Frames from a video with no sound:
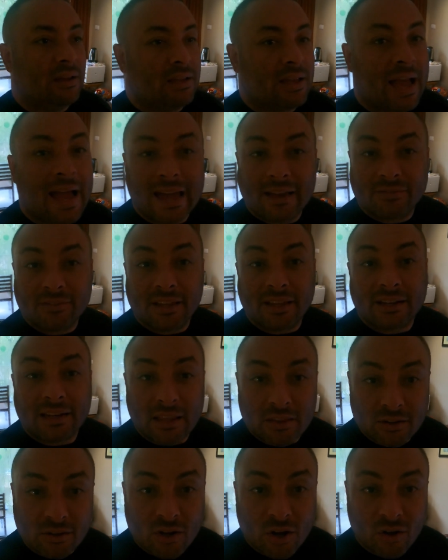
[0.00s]
I have to get
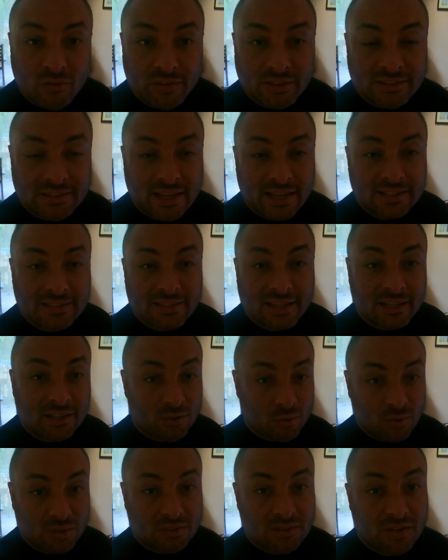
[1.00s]
another COVID test, and
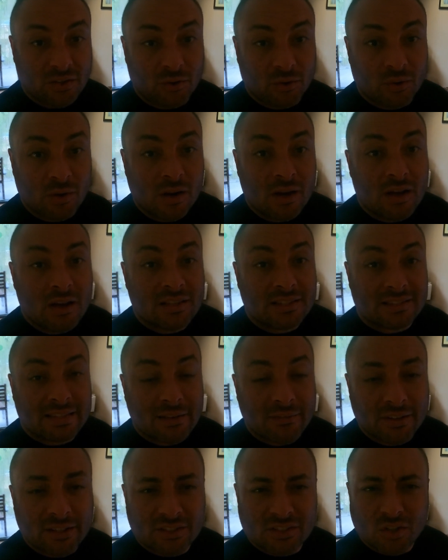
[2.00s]
you would too,
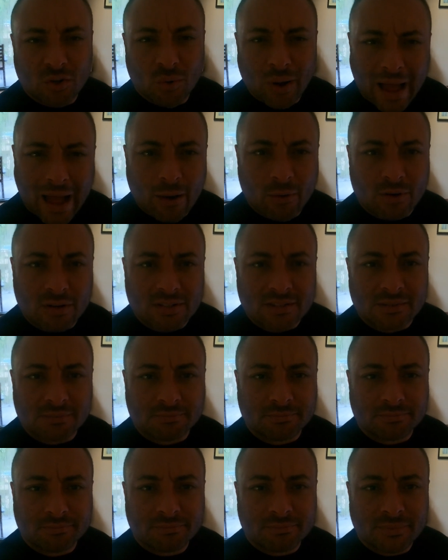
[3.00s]
72 hours
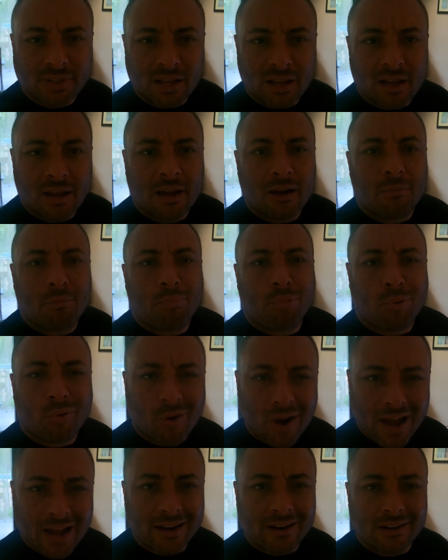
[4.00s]

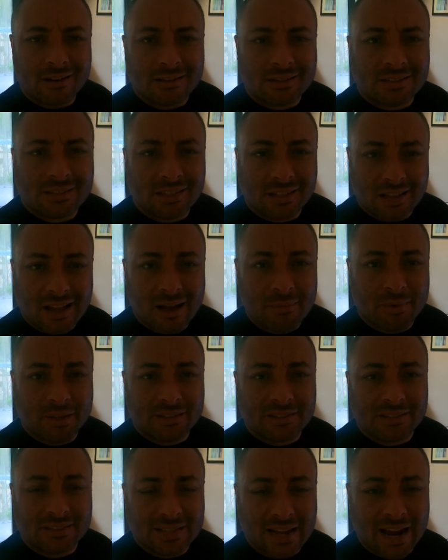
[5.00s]
prior to
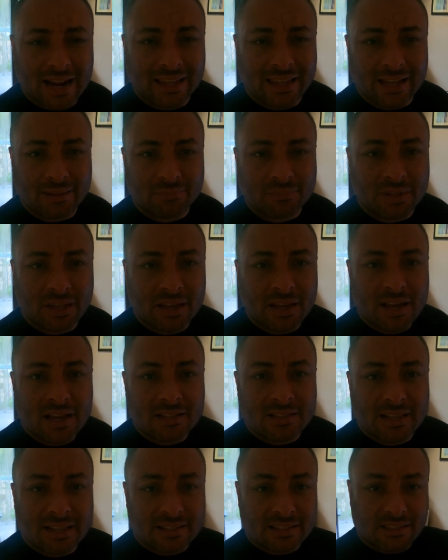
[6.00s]
coming to Thailand.
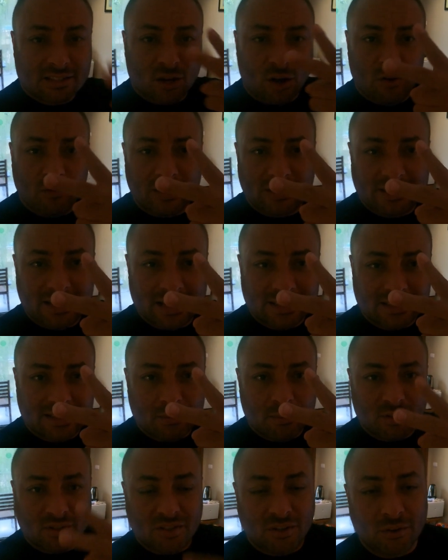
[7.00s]
So that's COVID test
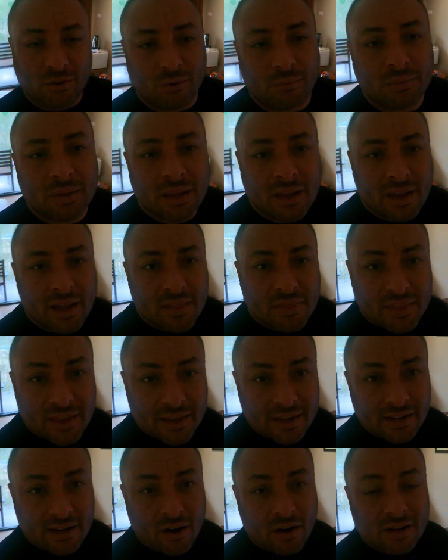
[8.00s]
number 2.
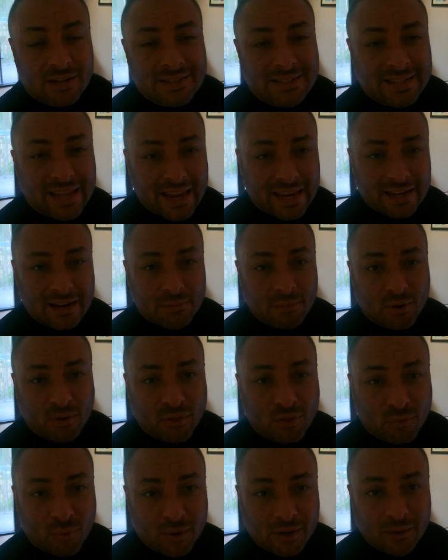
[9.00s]
Then on day number
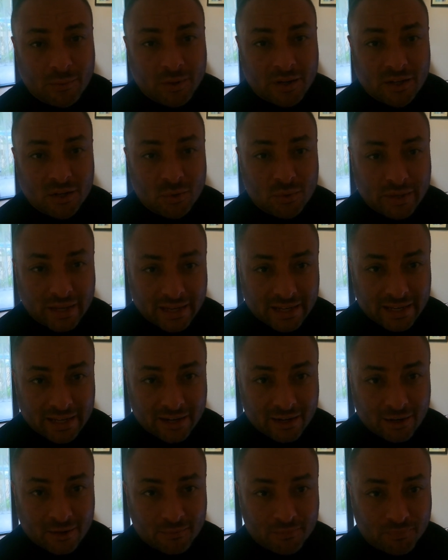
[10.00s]
3, when you get
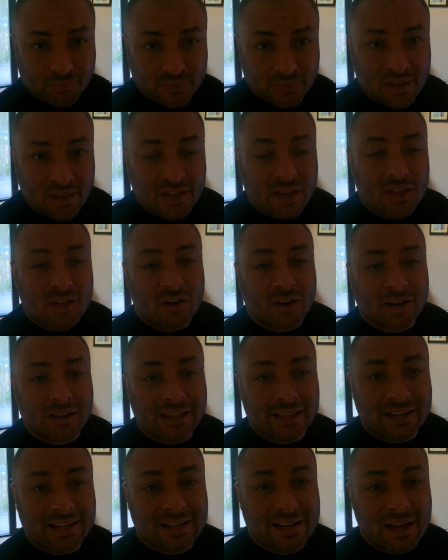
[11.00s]
here, you're gonna
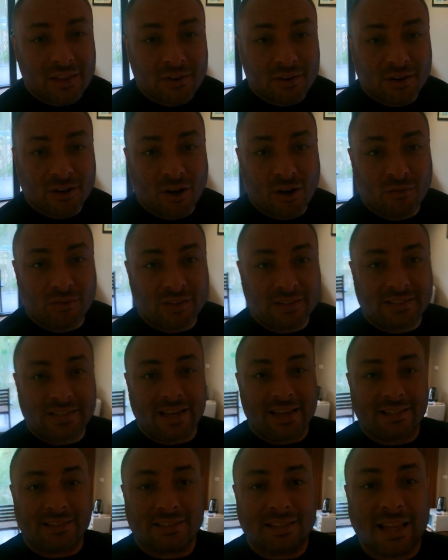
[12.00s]
get another COVID
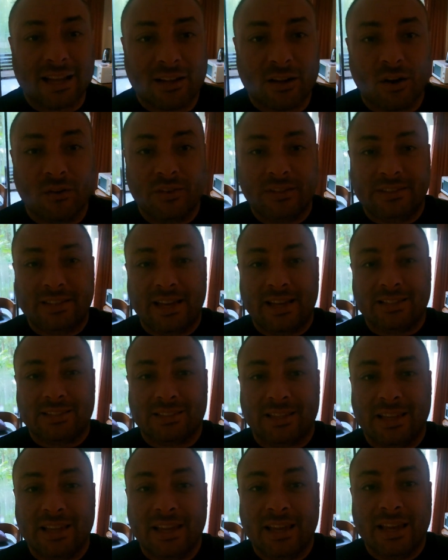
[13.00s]
test. That COVID
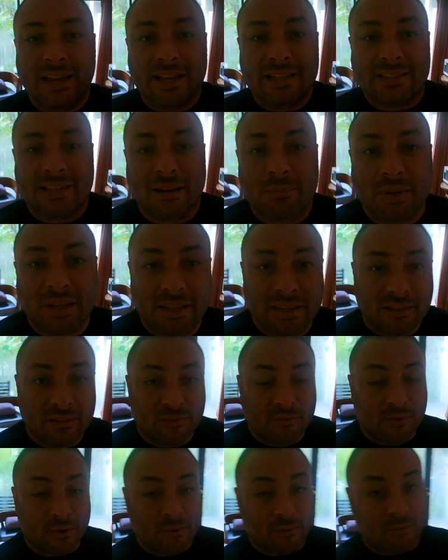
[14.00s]
test is gonna be,
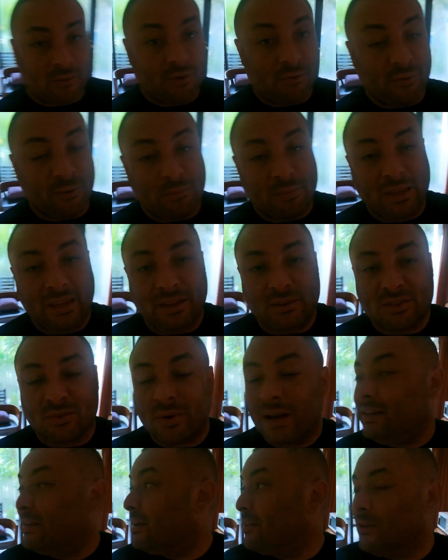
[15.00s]
for me, it was
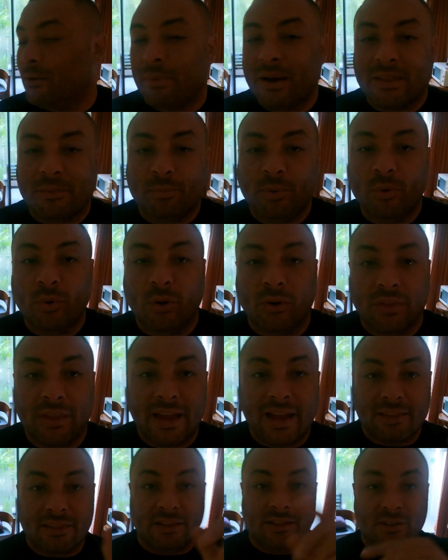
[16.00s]
right down there by the pool. They
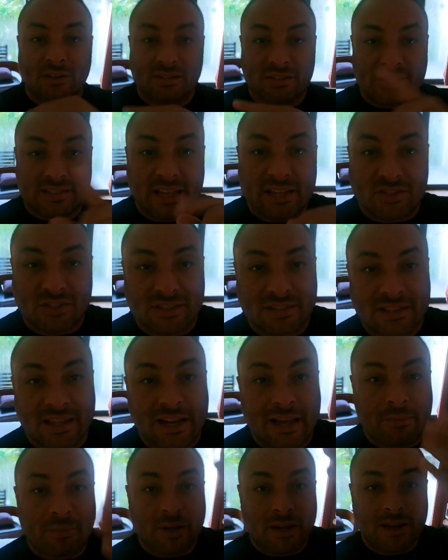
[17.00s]
had the nurse station set
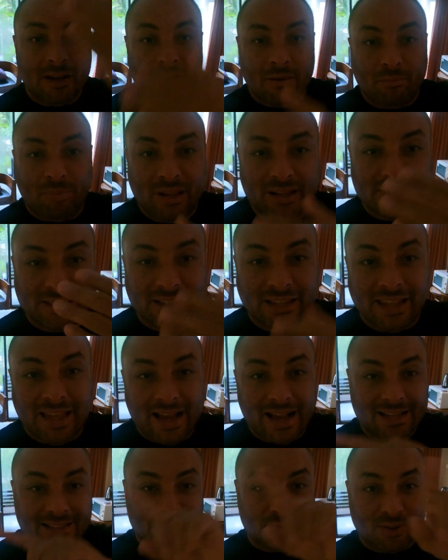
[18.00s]
up,
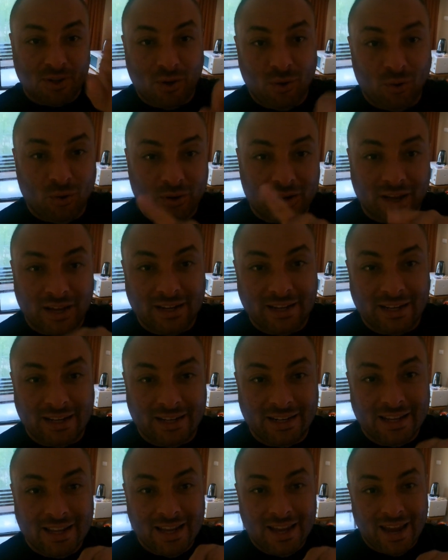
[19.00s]
plexiglass with a hole cut in
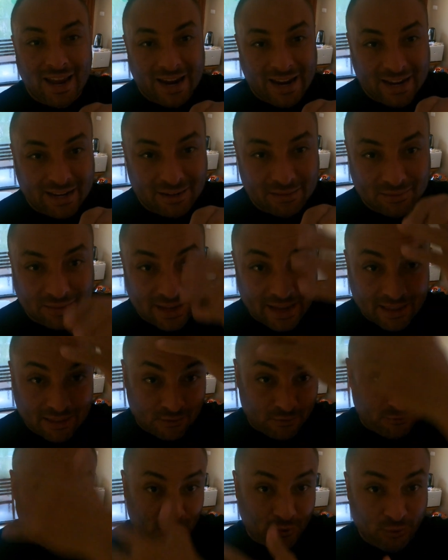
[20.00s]
it, and they had the
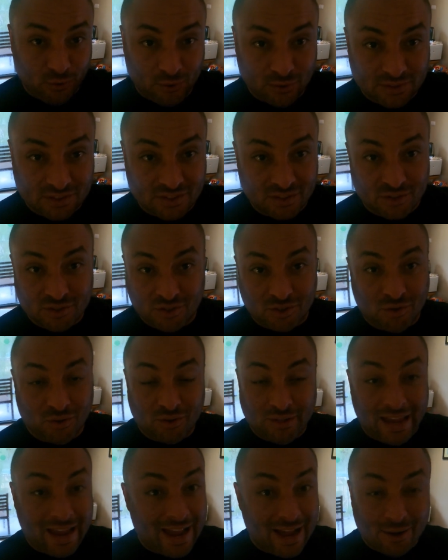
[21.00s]
full surgical
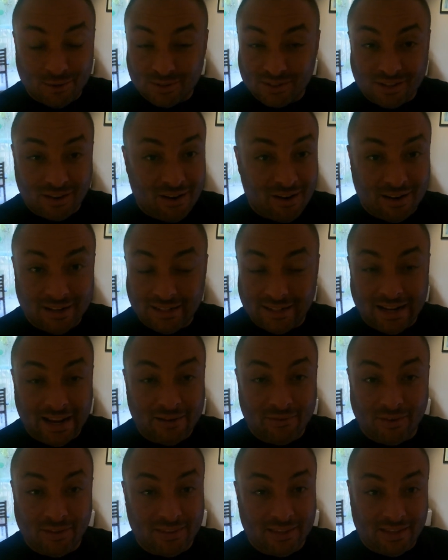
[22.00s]
gowns on and
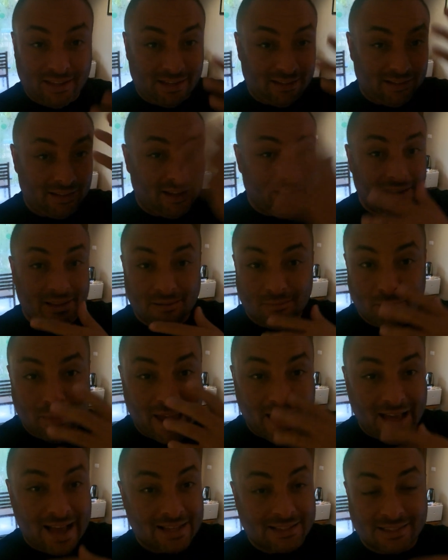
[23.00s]
everything.
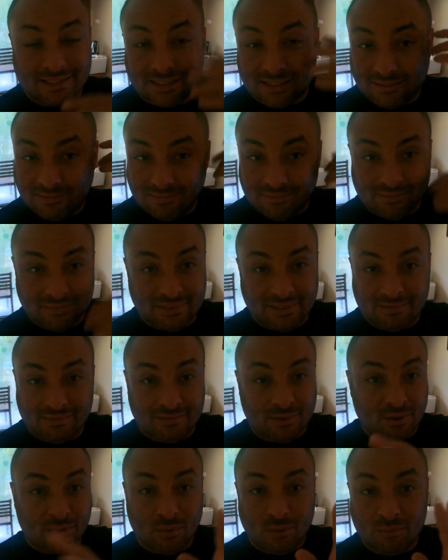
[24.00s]
Masks,
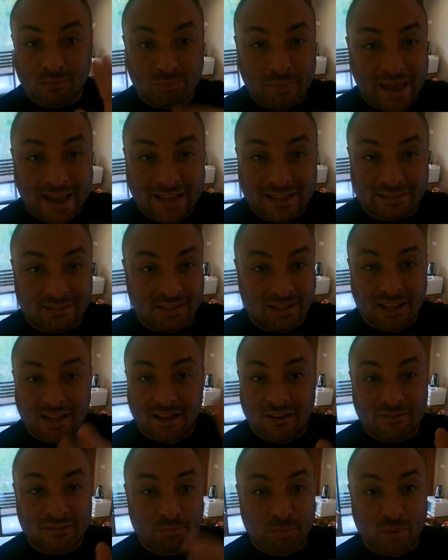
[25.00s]
the whole
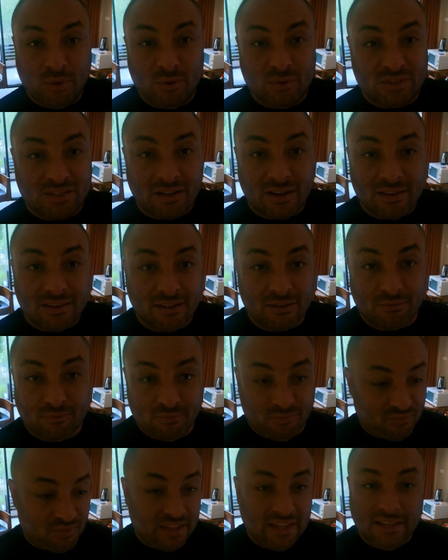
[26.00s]
gloves, boots on their
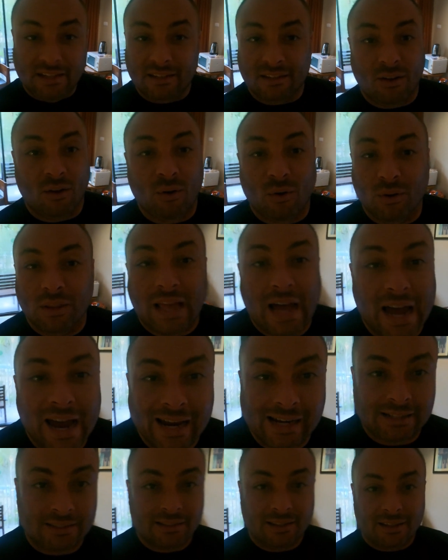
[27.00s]
feet, the whole
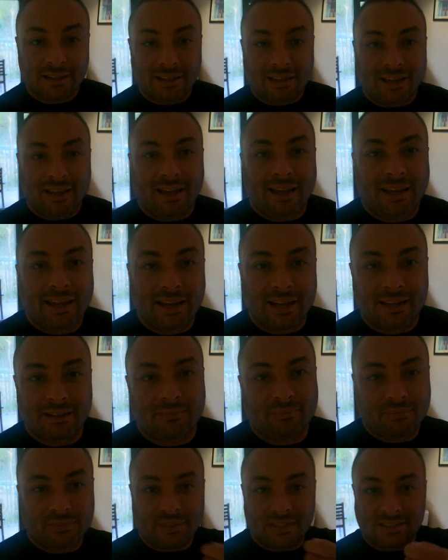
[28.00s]
9. And
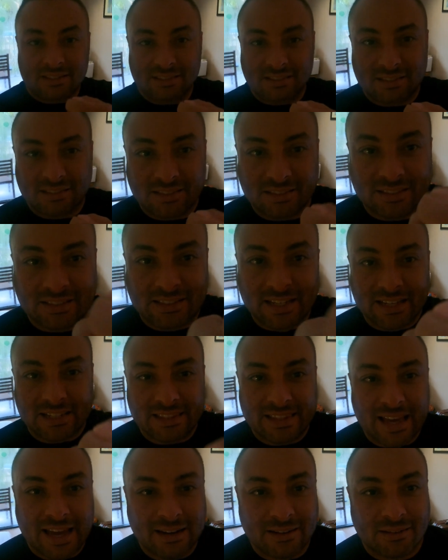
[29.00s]
they stick
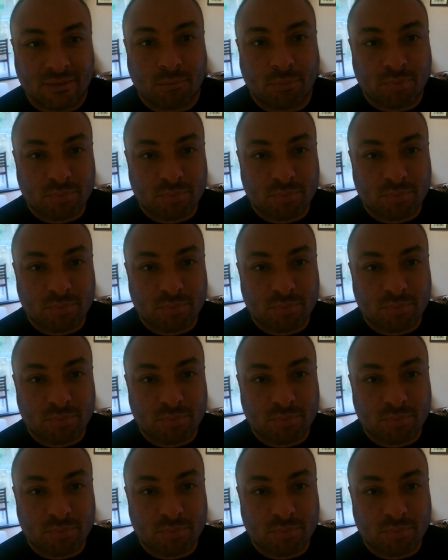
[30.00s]
that